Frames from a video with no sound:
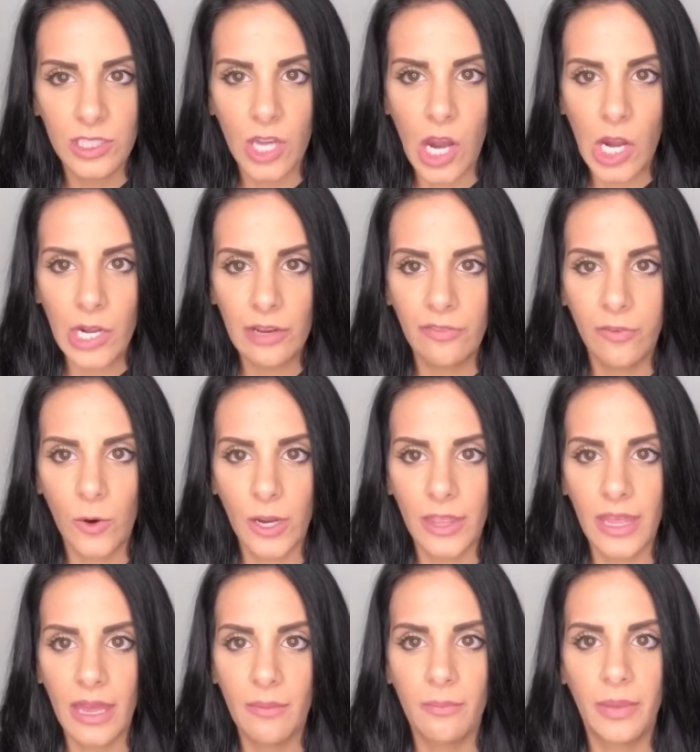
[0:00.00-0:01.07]
sorry for
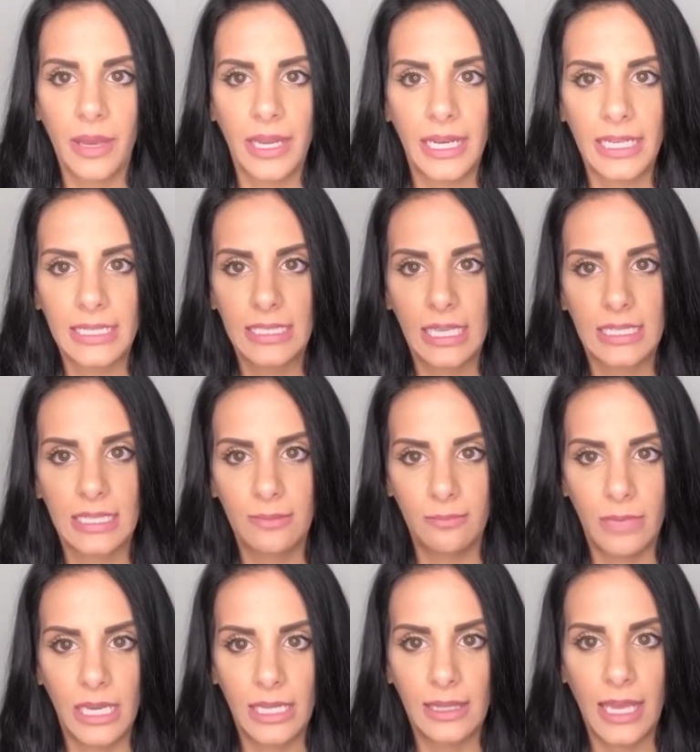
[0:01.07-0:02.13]
them, but it doesn't
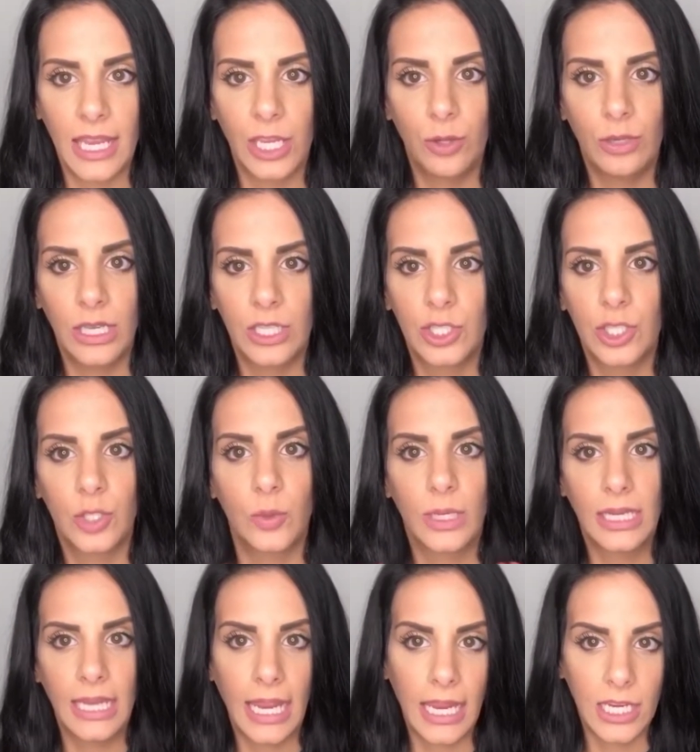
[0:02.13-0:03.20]
mean that you need to
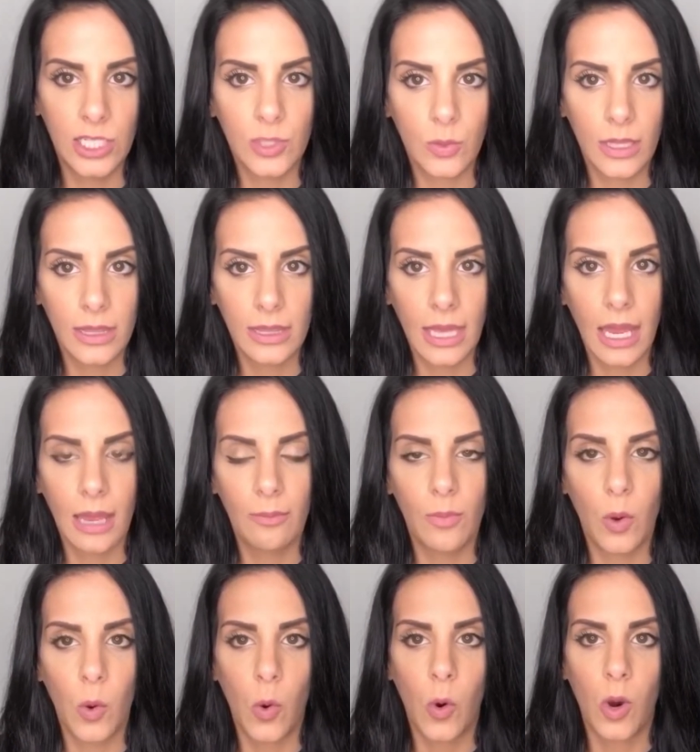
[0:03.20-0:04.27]
engage with them
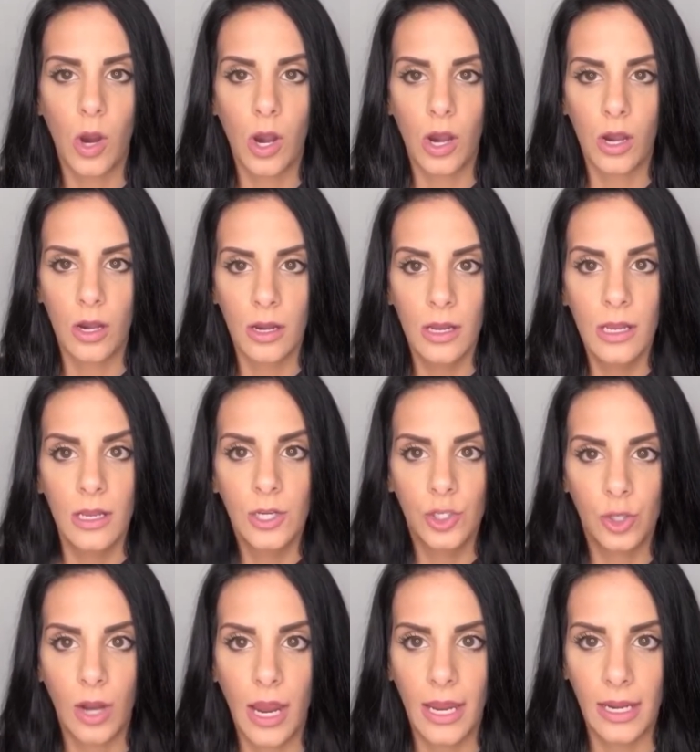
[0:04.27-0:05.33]
or
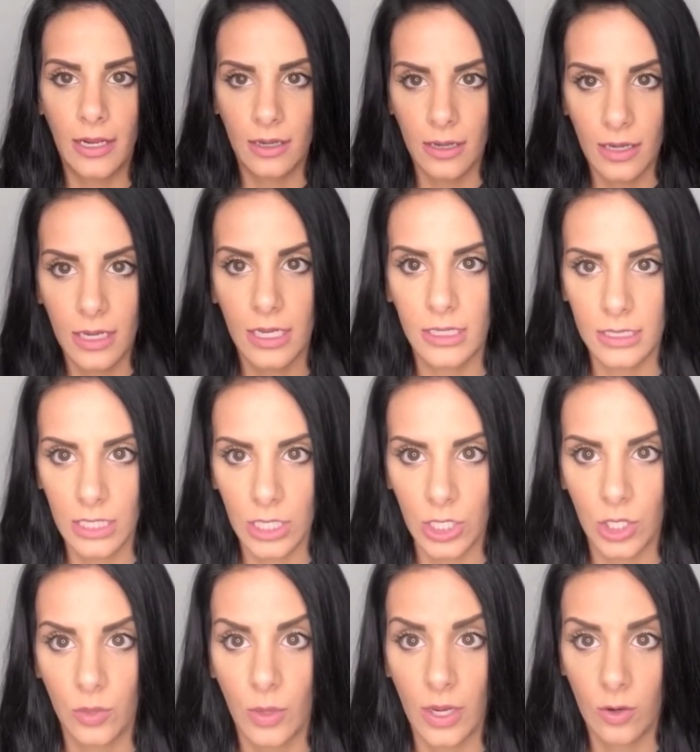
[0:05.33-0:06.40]
try and
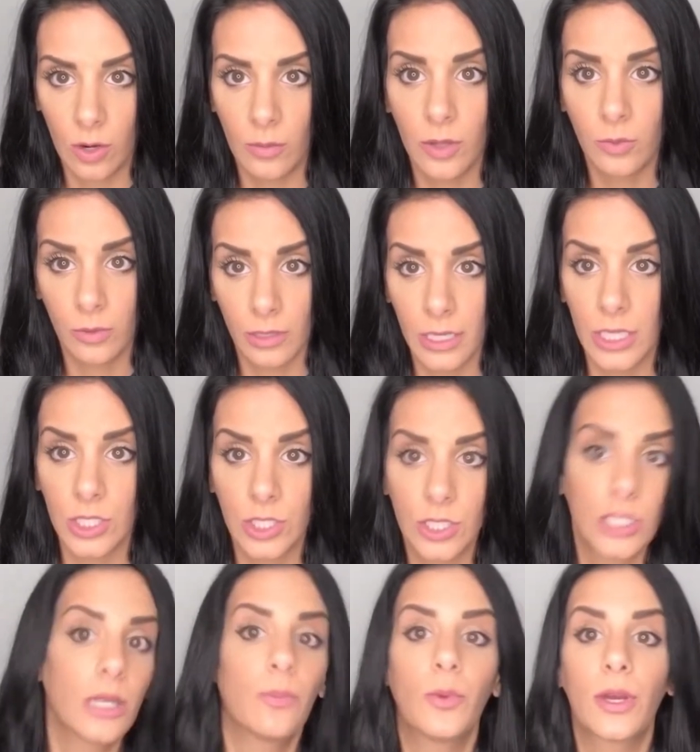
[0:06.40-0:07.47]
continue a normal
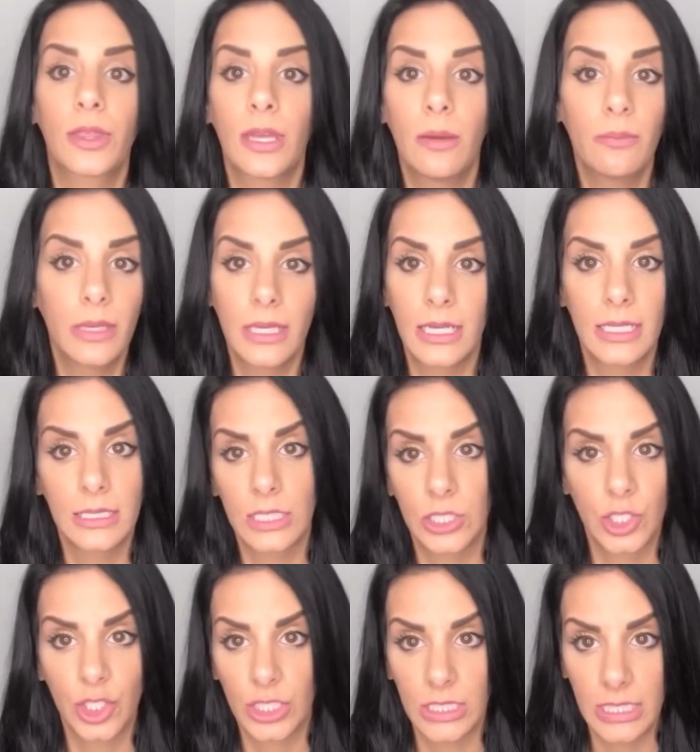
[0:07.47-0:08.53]
relationship with them, because
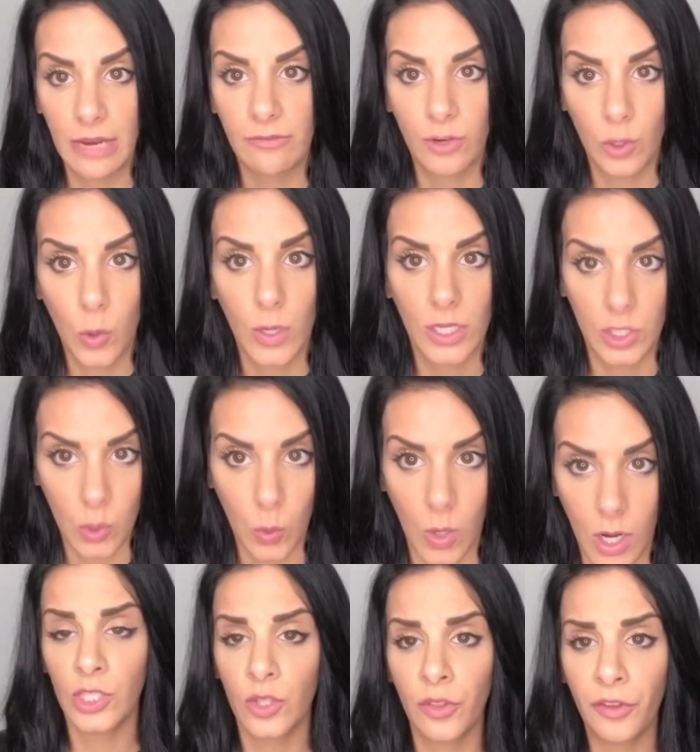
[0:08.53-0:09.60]
it's just never going to
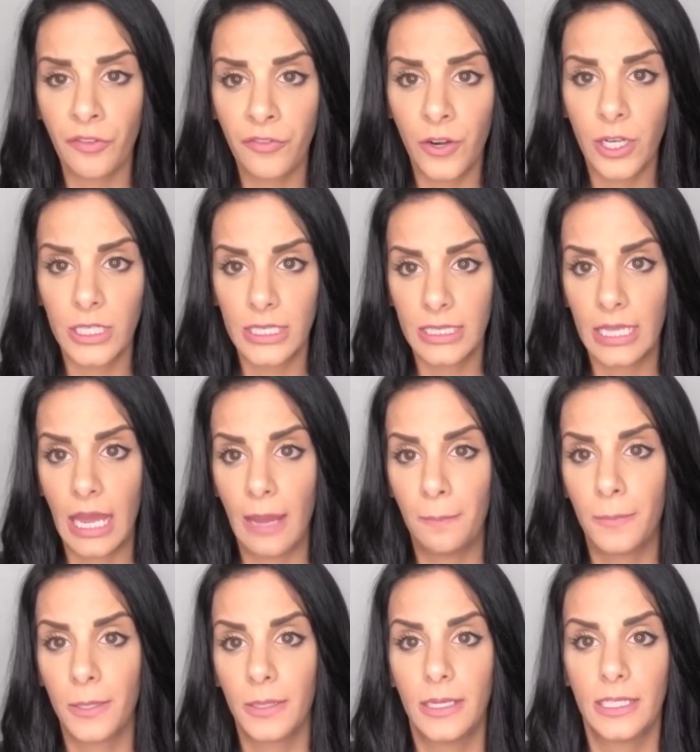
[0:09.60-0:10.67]
work. So the first step
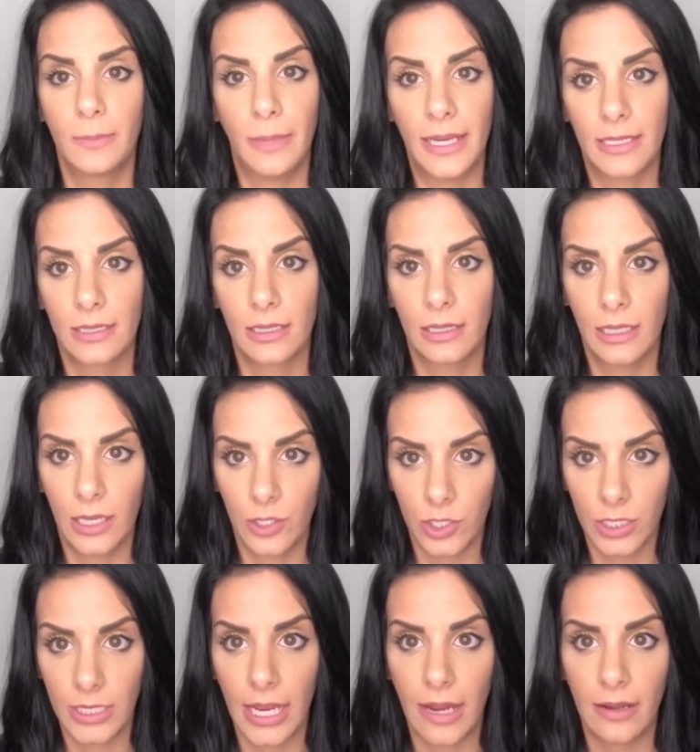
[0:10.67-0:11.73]
is basically
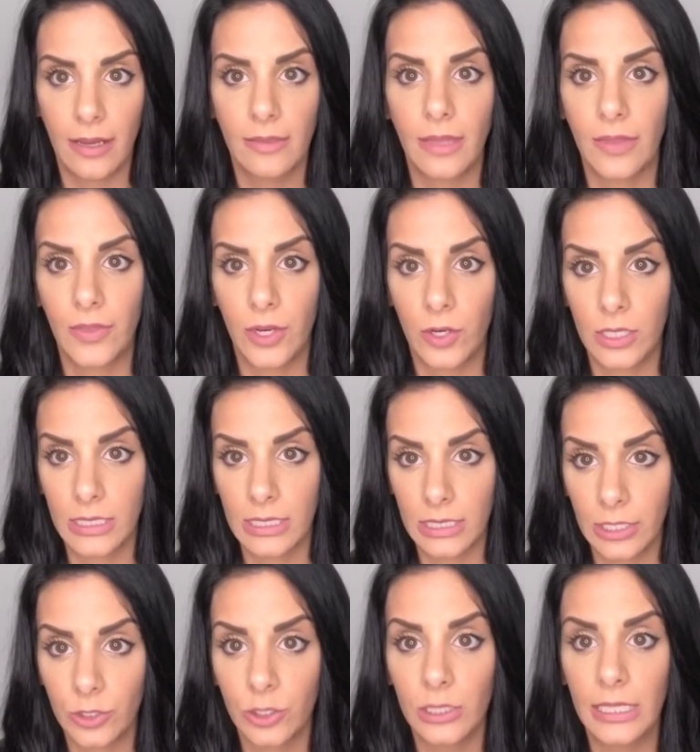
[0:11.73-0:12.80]
understanding that there is
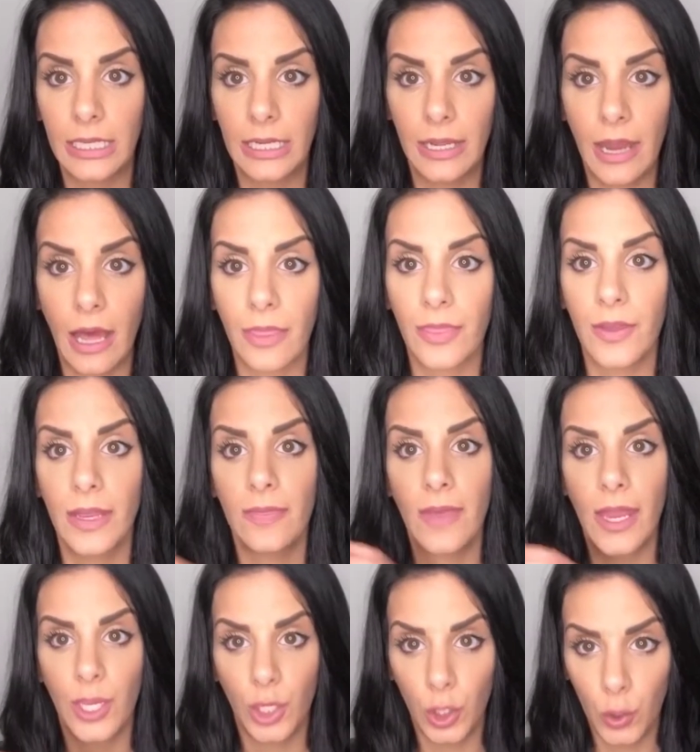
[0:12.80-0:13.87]
literally nothing
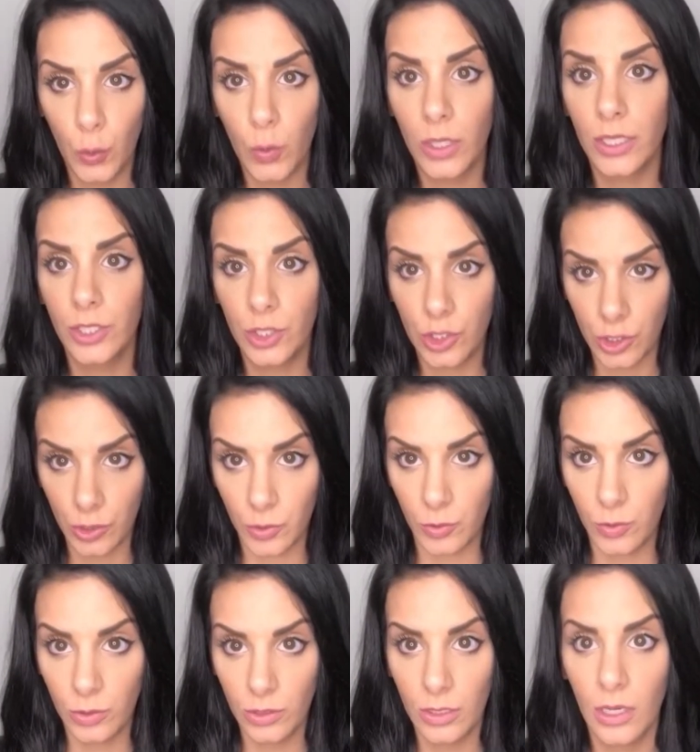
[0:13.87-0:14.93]
that you can do